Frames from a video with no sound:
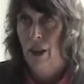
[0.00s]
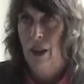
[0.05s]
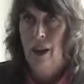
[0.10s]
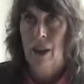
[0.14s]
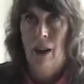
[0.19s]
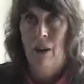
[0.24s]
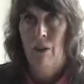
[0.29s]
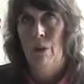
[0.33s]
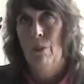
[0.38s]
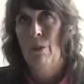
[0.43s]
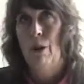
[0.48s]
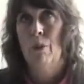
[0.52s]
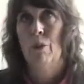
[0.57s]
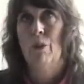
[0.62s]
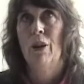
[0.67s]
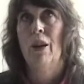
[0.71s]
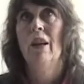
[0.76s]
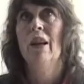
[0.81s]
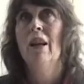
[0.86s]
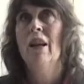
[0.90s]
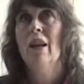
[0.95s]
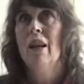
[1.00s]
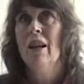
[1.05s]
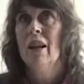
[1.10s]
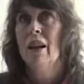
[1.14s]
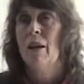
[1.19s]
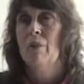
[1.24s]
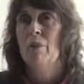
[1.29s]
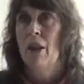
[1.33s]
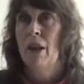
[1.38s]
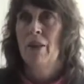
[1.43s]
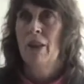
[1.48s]
I can't remember it.
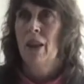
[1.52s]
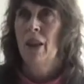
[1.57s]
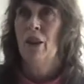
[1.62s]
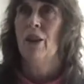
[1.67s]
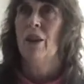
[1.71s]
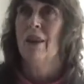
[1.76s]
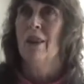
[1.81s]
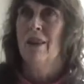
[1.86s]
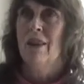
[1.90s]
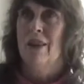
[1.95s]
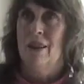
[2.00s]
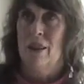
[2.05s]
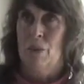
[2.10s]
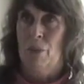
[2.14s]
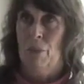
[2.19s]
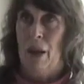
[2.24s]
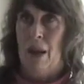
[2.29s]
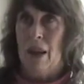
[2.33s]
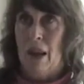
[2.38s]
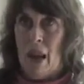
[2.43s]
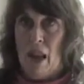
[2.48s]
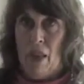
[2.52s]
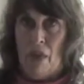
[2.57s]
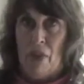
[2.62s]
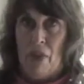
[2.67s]
I'm not that good at this, but